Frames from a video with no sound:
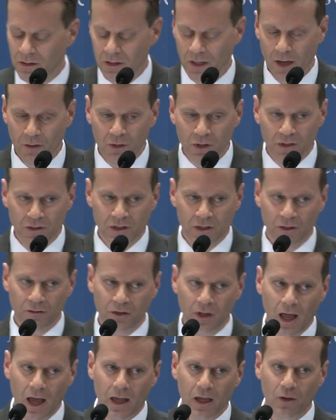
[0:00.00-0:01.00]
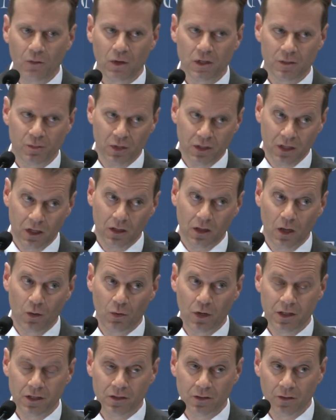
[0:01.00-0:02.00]
The evolution of language,
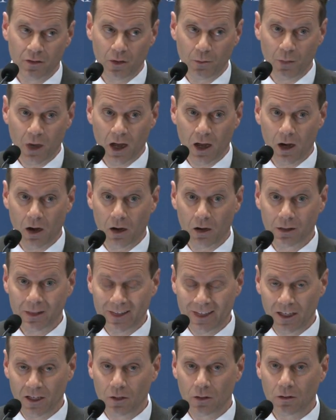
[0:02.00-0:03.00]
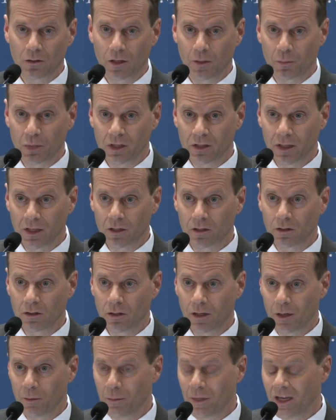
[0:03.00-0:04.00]
particularly when it's driven by our legal and
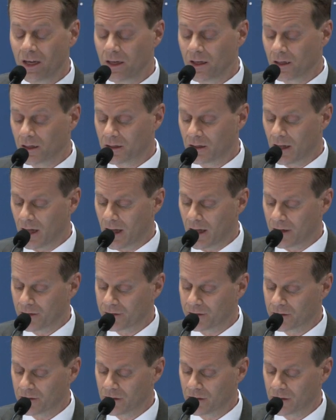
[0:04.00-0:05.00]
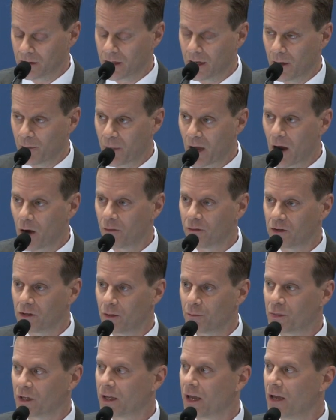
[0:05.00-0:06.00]
political and media class, can have
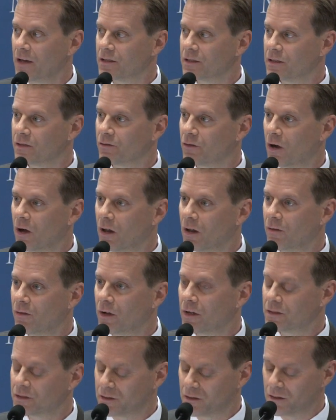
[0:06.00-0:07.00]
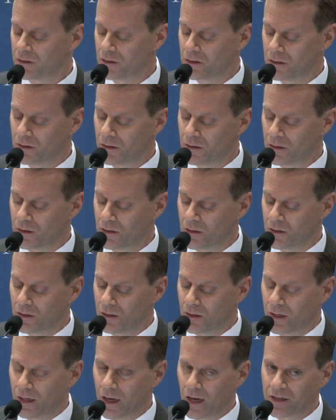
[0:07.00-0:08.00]
powerful implications for all of us.
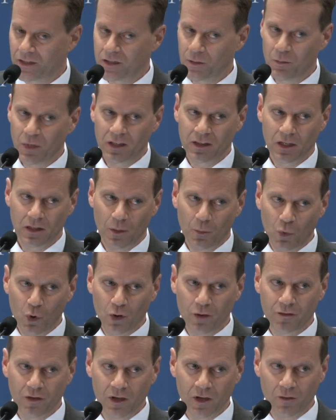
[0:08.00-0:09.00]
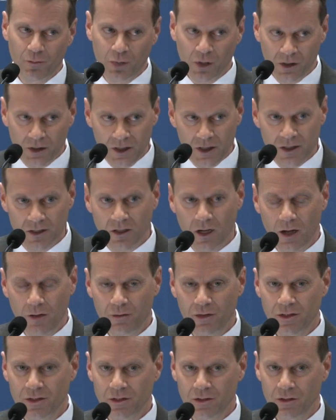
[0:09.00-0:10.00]
And I submit that the morphing of peace
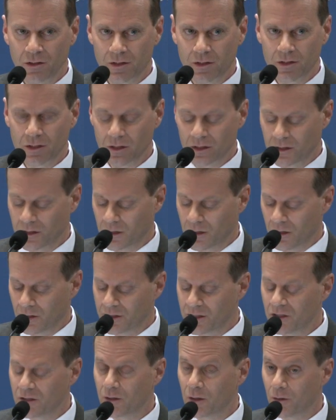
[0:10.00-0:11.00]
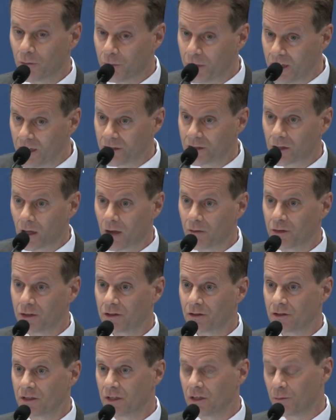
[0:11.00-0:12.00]
officers
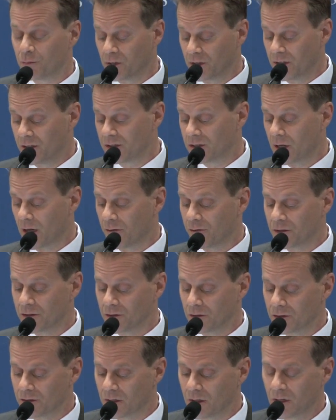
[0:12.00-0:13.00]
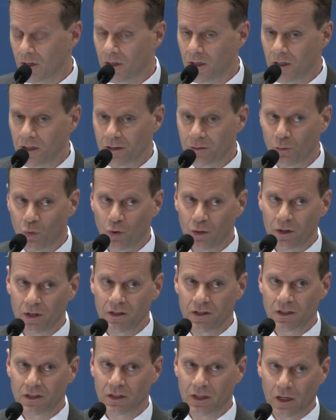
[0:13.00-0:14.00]
into police officers is more
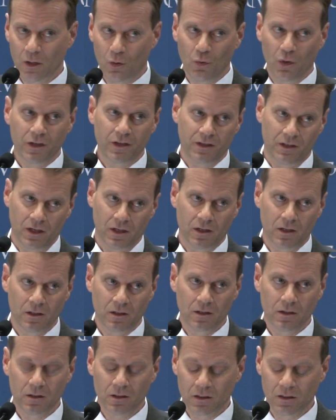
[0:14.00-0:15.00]
than just linguistic.